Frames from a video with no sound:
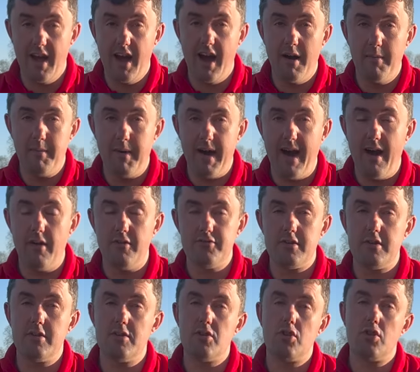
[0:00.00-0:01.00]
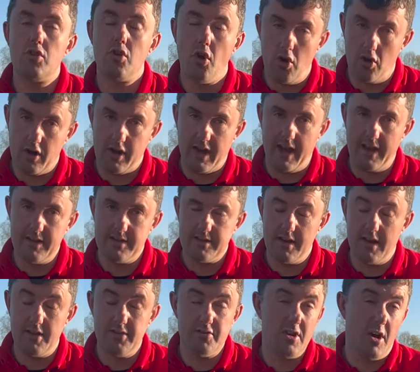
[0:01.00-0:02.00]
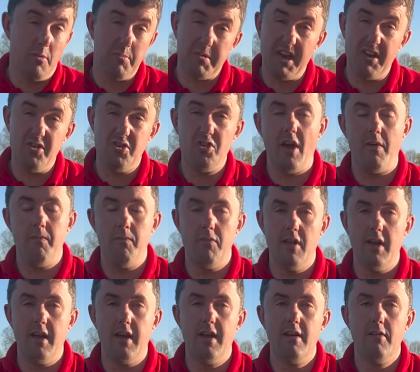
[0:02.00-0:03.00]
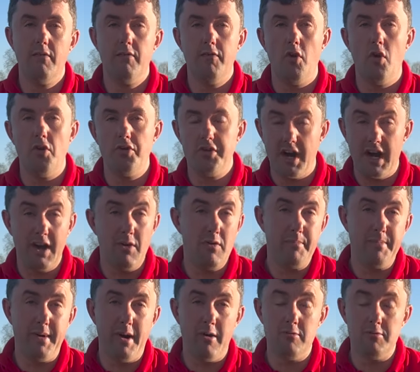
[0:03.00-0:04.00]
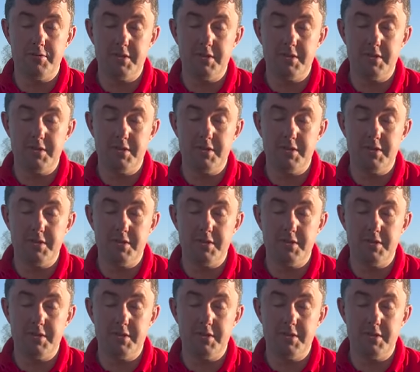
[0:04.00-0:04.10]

about short kits and top kits generally for Daiwa poles.